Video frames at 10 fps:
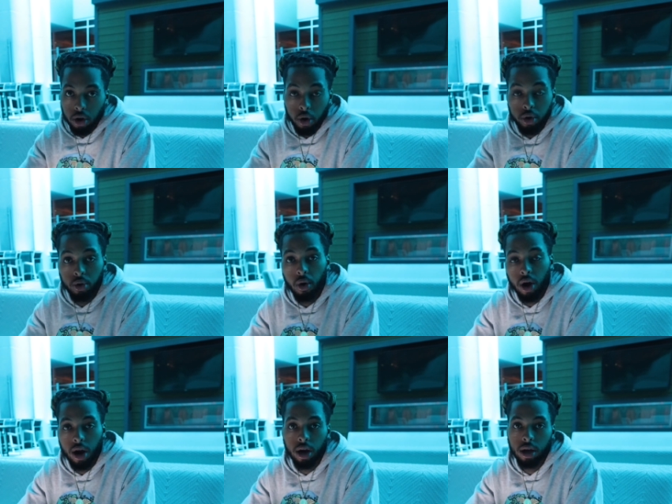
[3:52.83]
who you are.
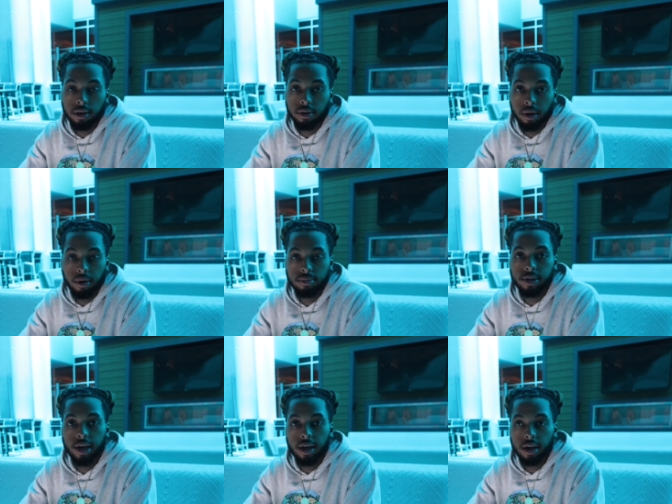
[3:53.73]
You get what I'm
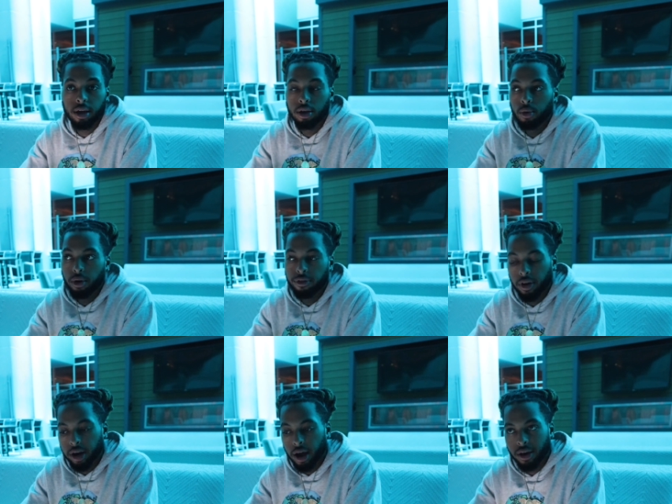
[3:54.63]
saying? You will
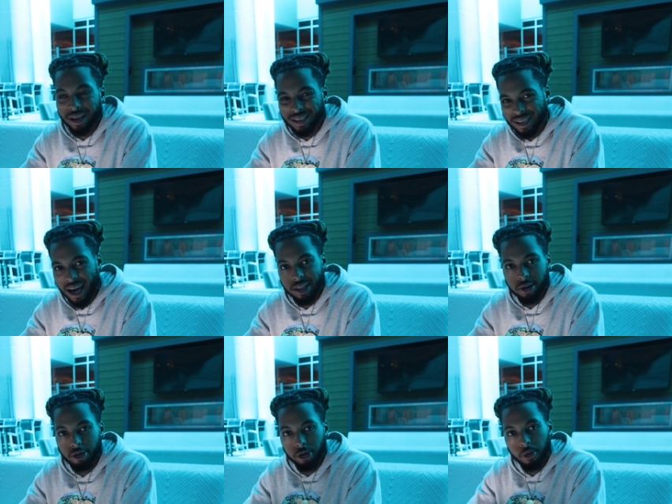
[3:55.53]
find out exactly
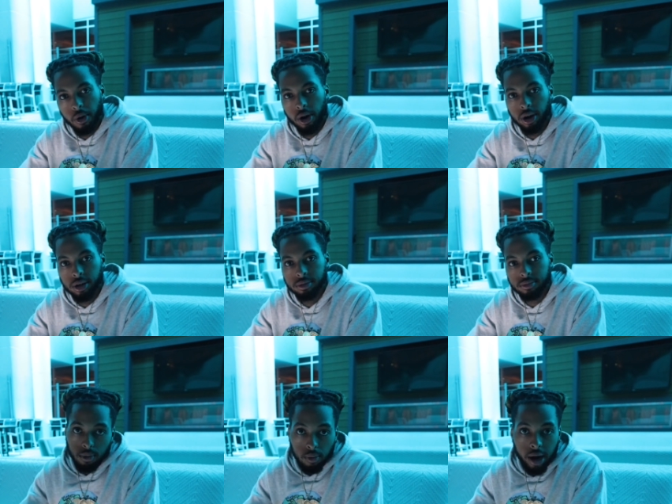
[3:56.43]
who you are.
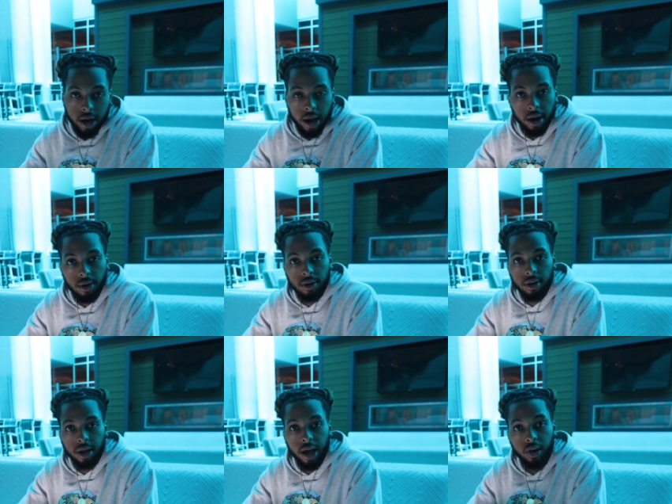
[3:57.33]
Right now
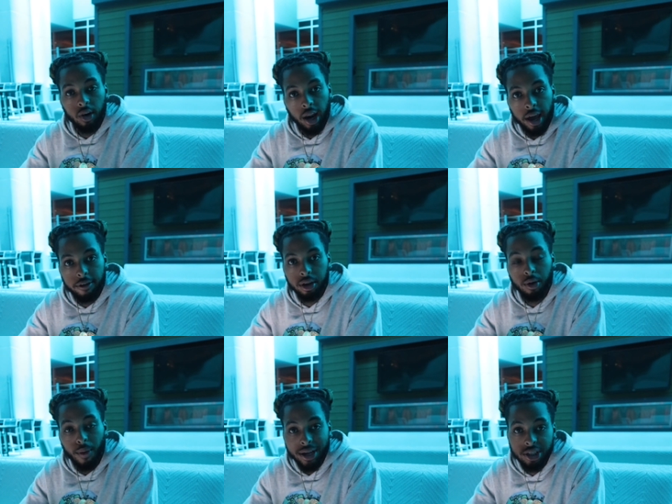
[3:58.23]
in your life,
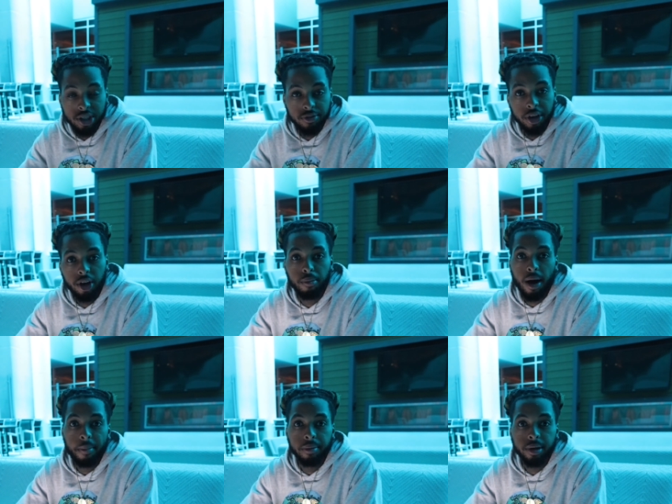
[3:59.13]
you're watching this video probably